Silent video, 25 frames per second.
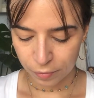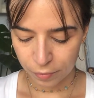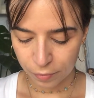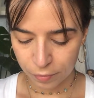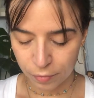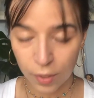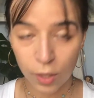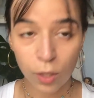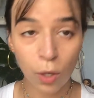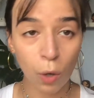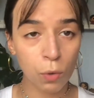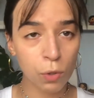
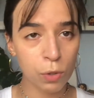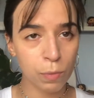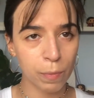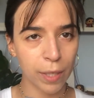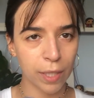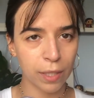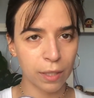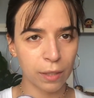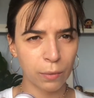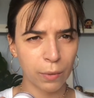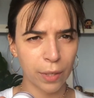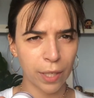those, by
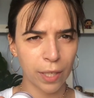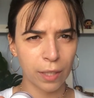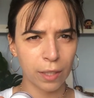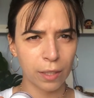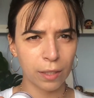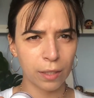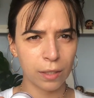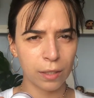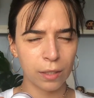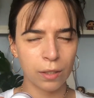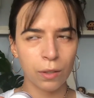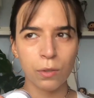the
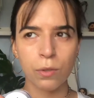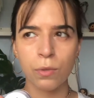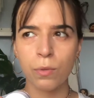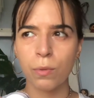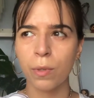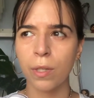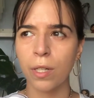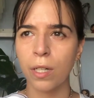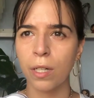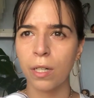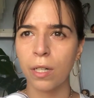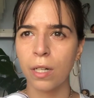way, those
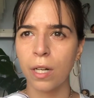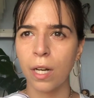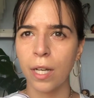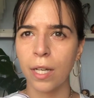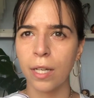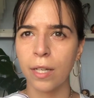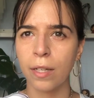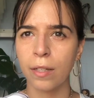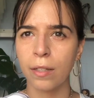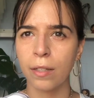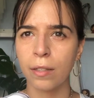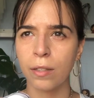were
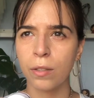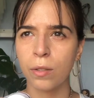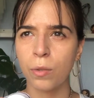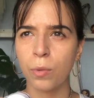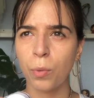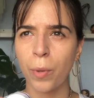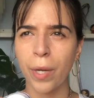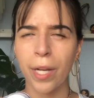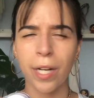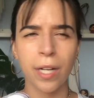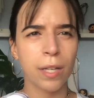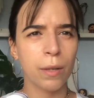like
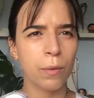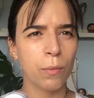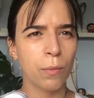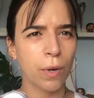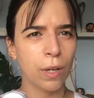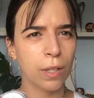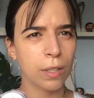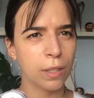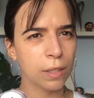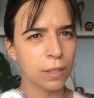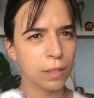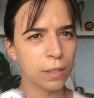
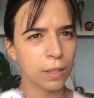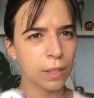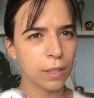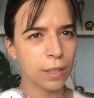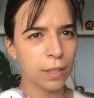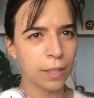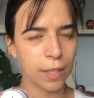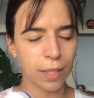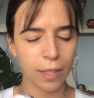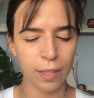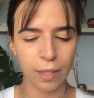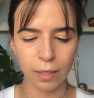21
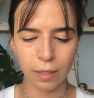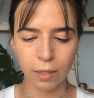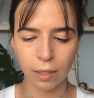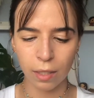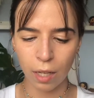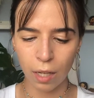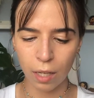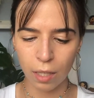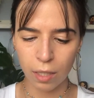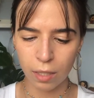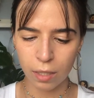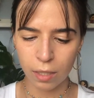Canadian
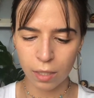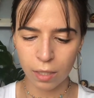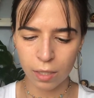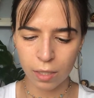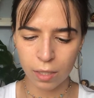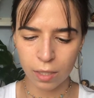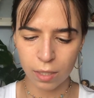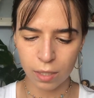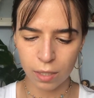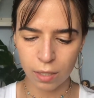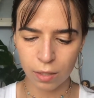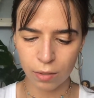
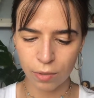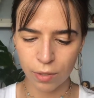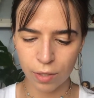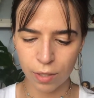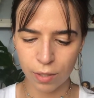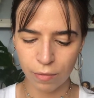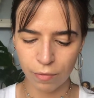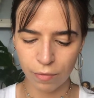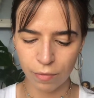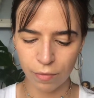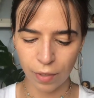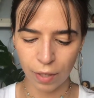dollars or
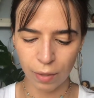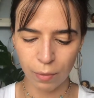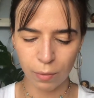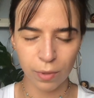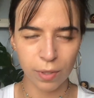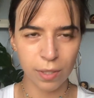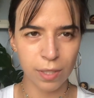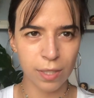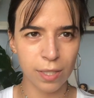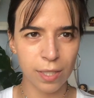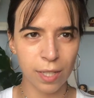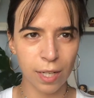something. I
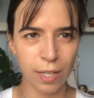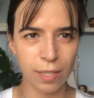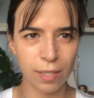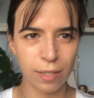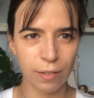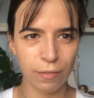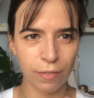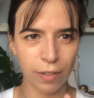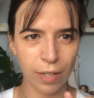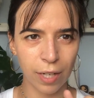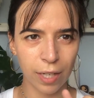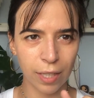wouldn't say
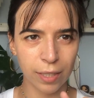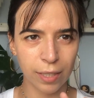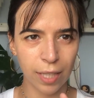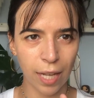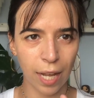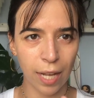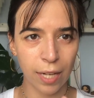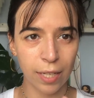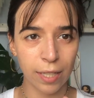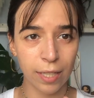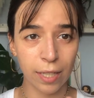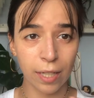something like
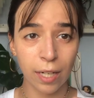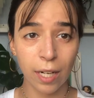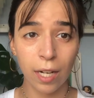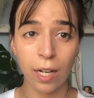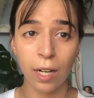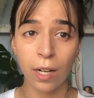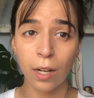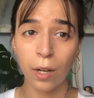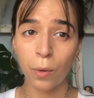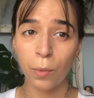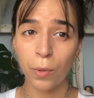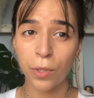that.
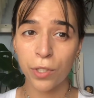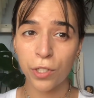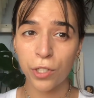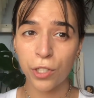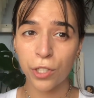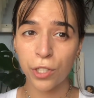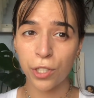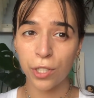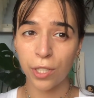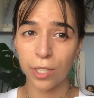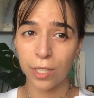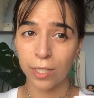
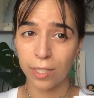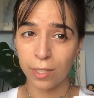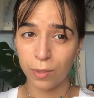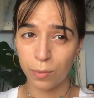Which is